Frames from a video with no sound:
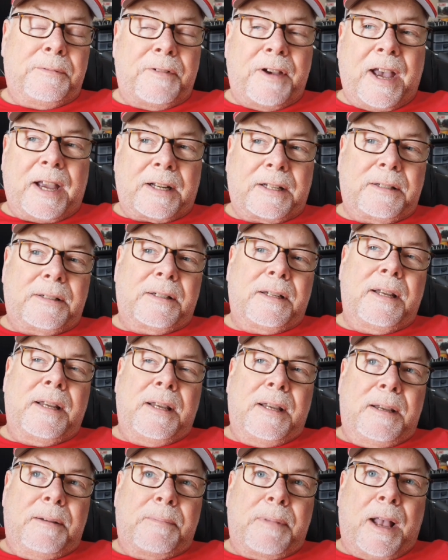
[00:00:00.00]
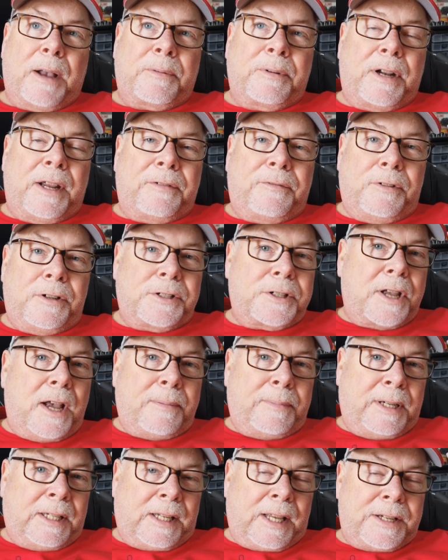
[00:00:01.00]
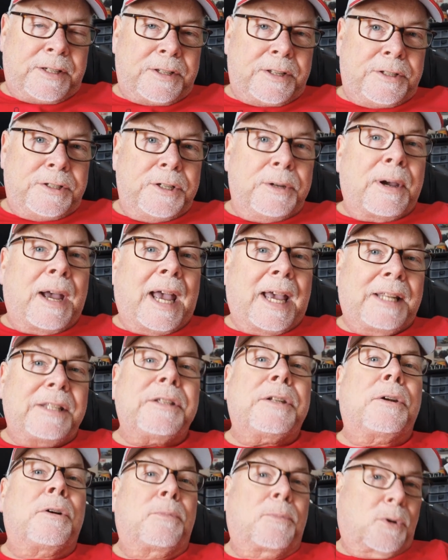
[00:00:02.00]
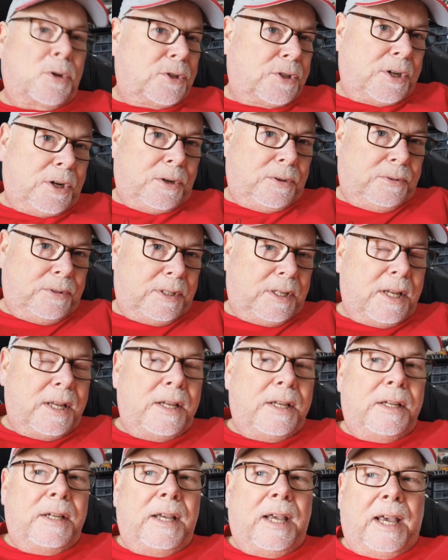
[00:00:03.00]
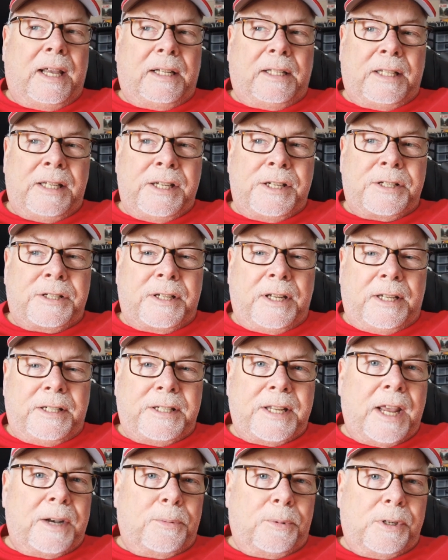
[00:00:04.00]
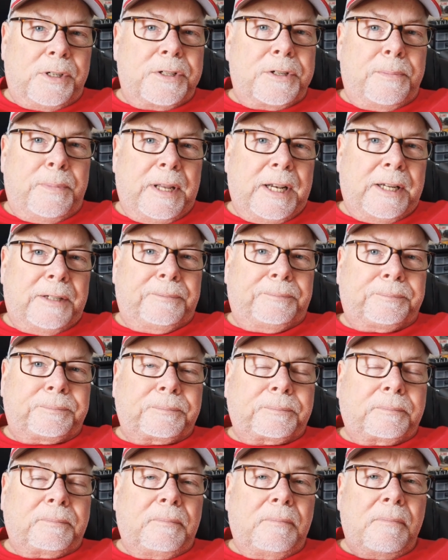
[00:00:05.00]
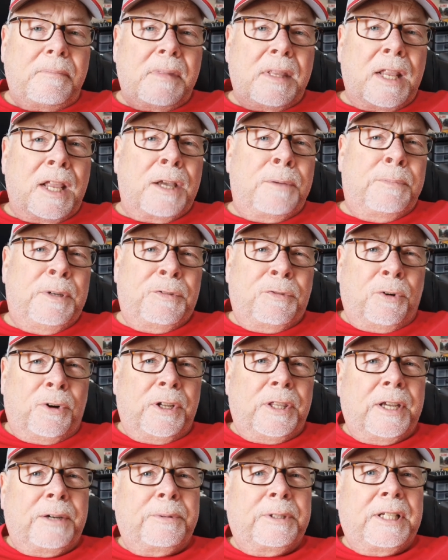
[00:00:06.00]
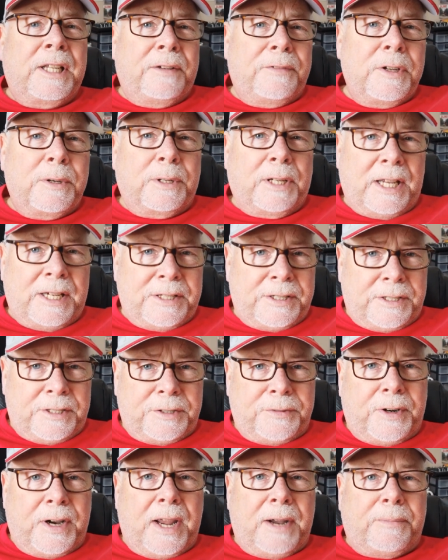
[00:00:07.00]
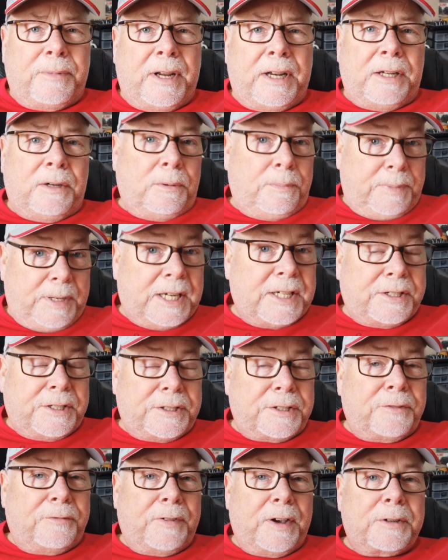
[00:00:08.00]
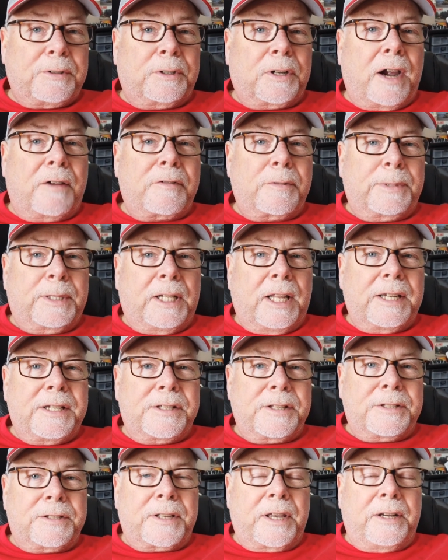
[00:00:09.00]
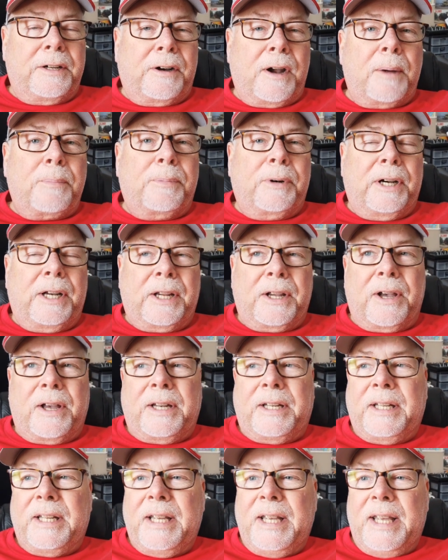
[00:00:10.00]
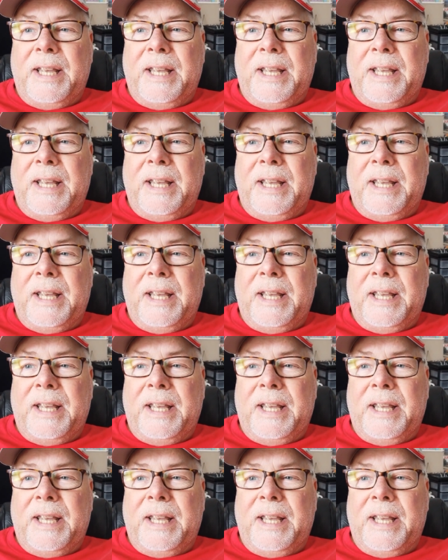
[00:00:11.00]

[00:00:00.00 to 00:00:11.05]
In fact, back when I first got my license, you had to know Morse code, at least 10 words a minute, before they would give you a license for ham radio, because it's a federal government license that you're operating on.